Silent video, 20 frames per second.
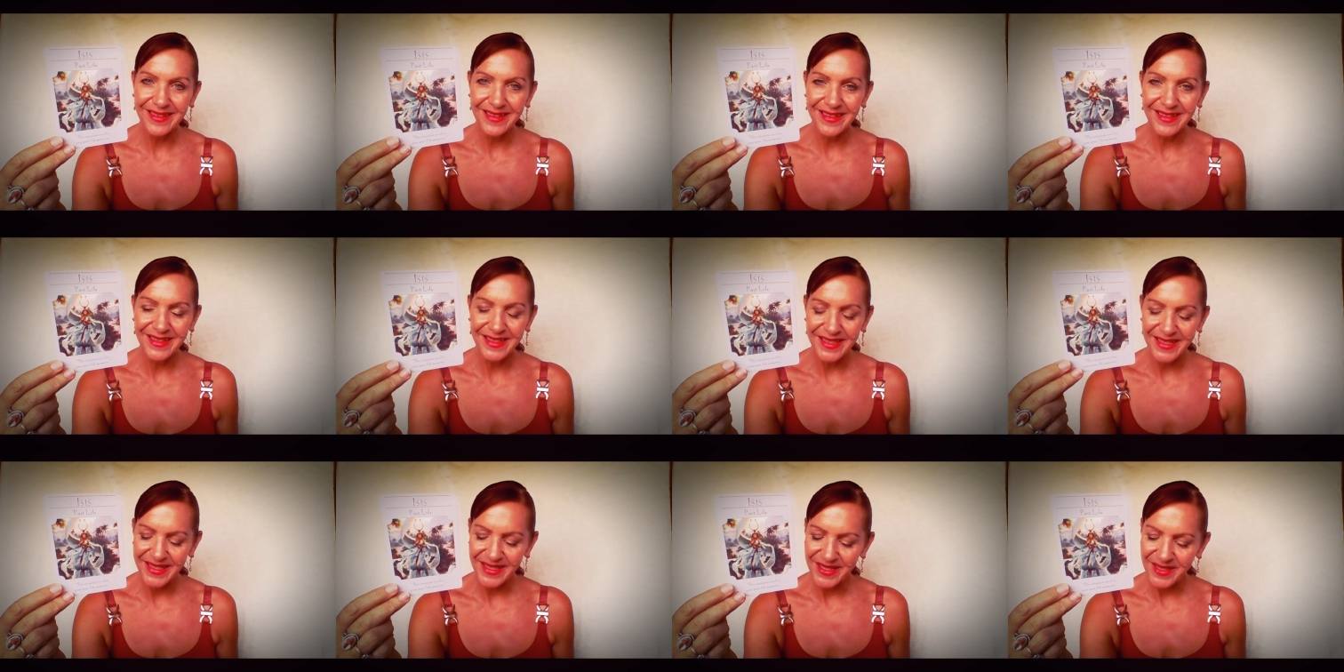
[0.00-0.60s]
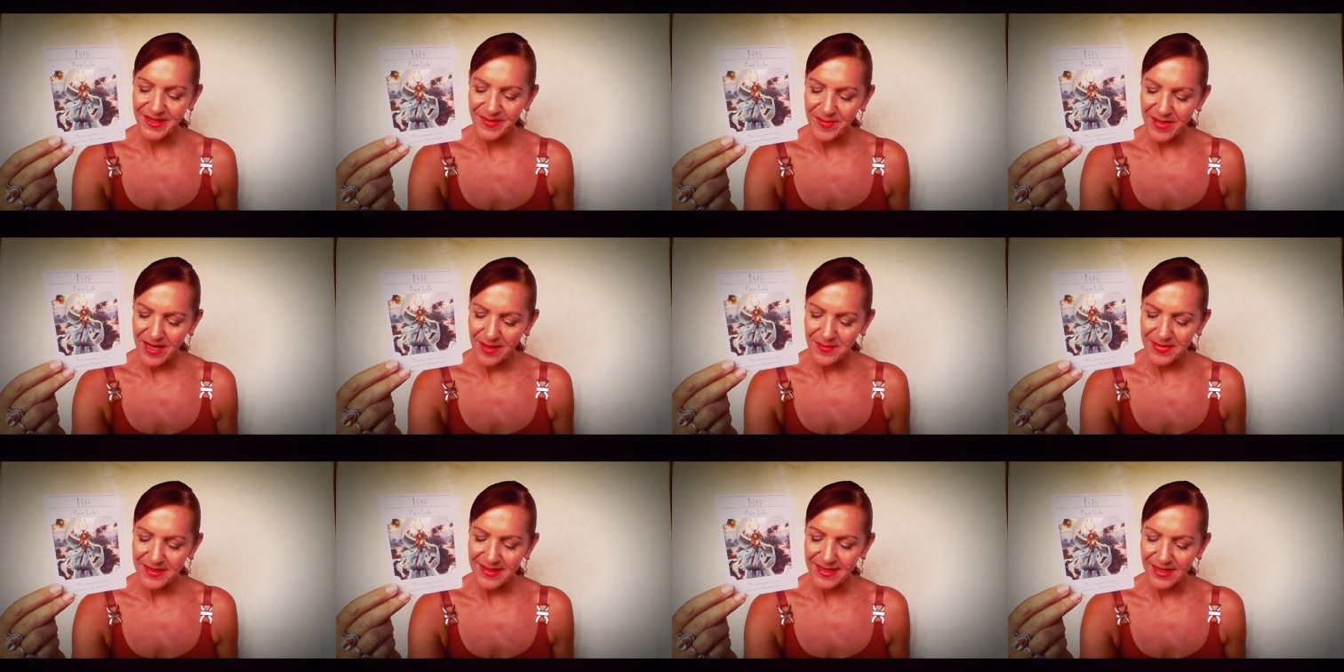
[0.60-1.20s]
Um,
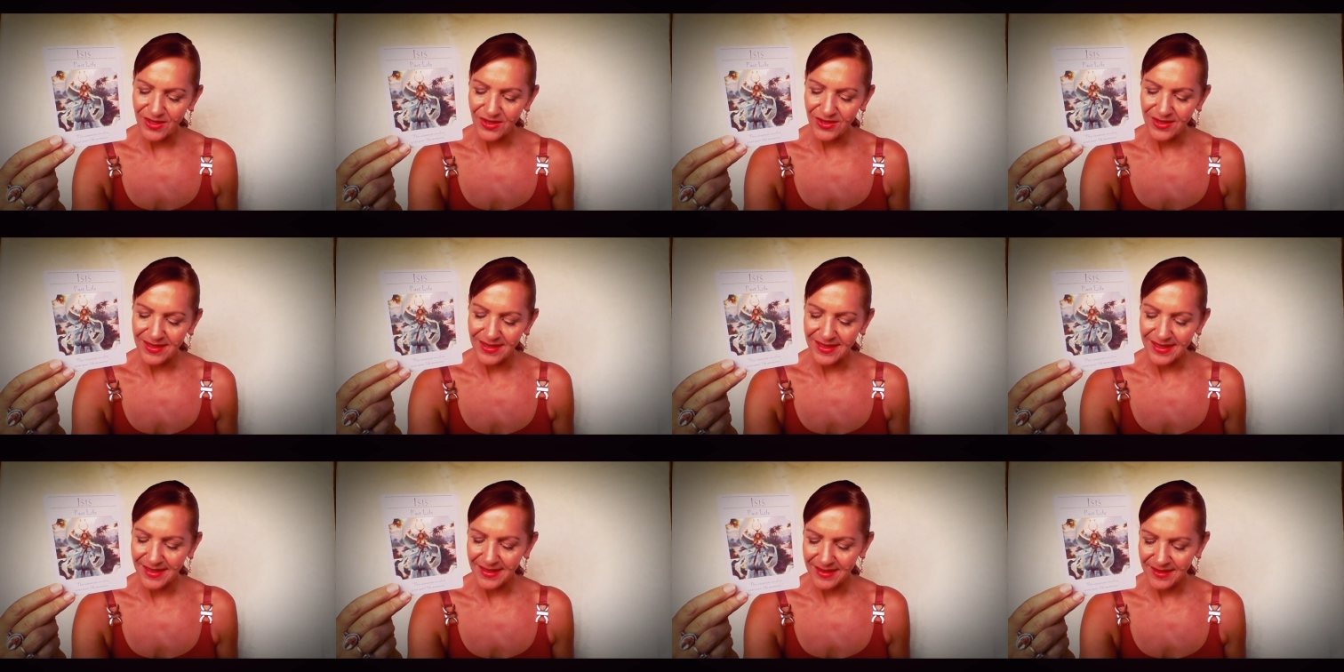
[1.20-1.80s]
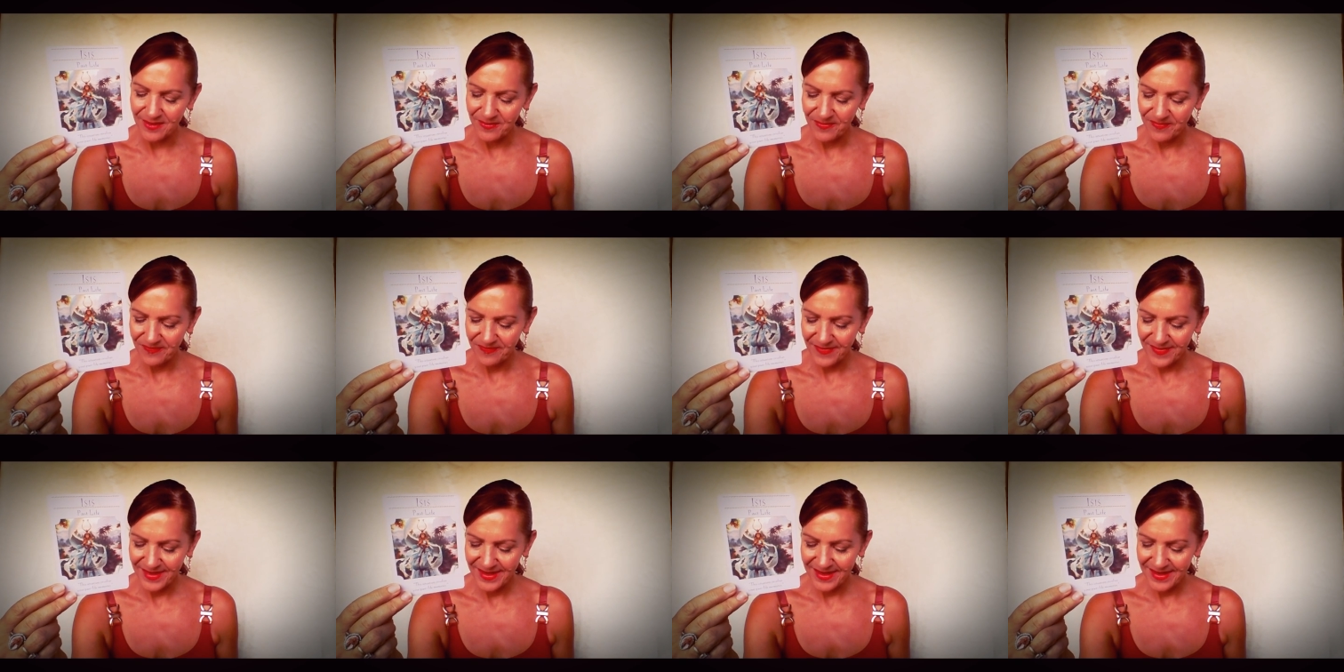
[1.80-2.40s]
absolutely.
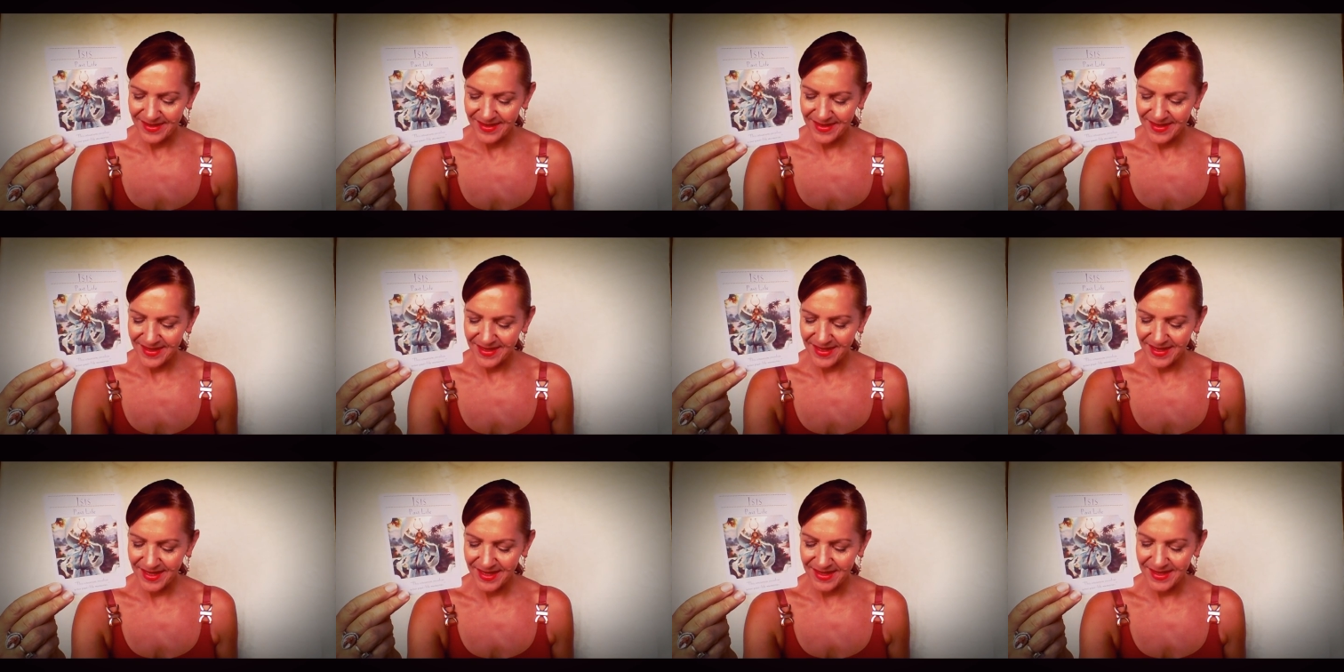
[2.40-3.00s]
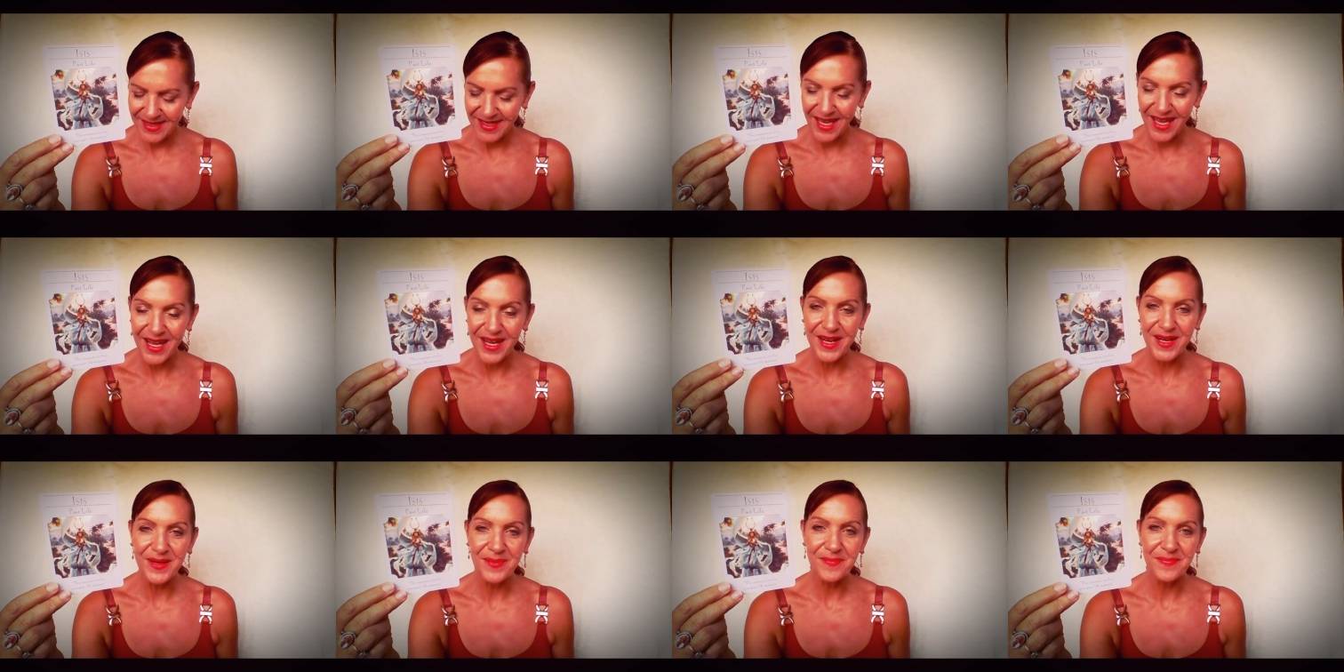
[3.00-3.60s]
And
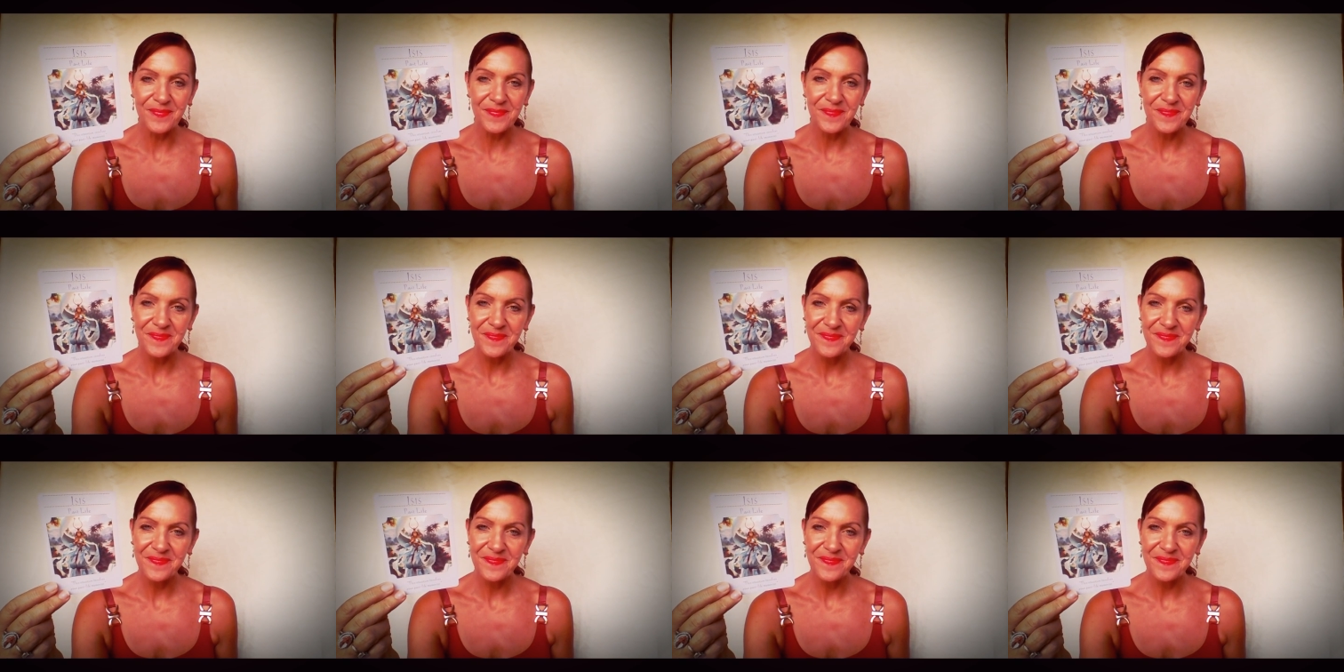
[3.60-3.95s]
um,